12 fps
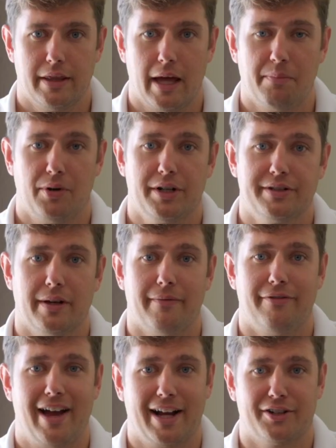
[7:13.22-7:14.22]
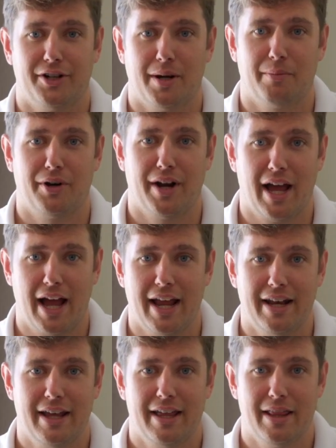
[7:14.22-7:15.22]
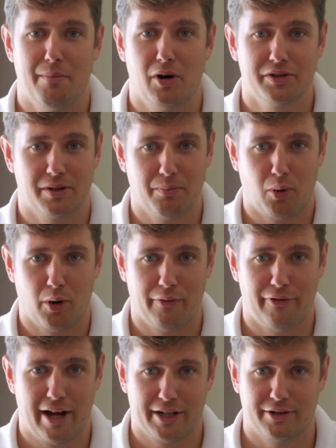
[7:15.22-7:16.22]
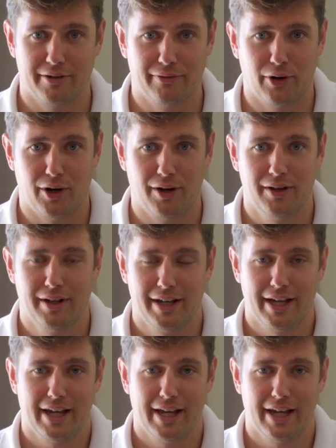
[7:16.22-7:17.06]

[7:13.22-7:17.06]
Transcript: That brings up factor number 9, the most important factor of all.